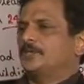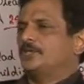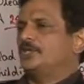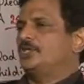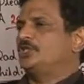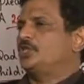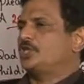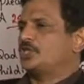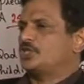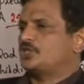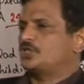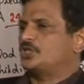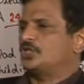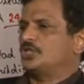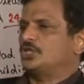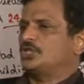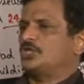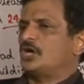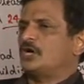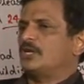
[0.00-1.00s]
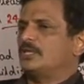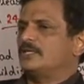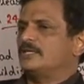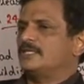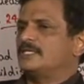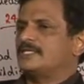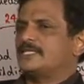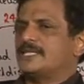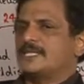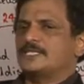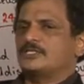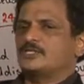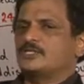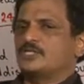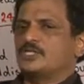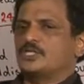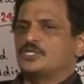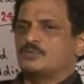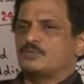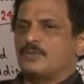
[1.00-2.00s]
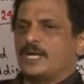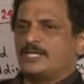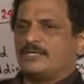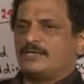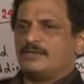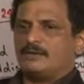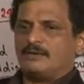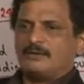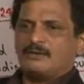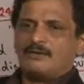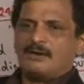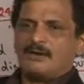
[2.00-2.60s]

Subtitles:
he just wrote all these things to his mother,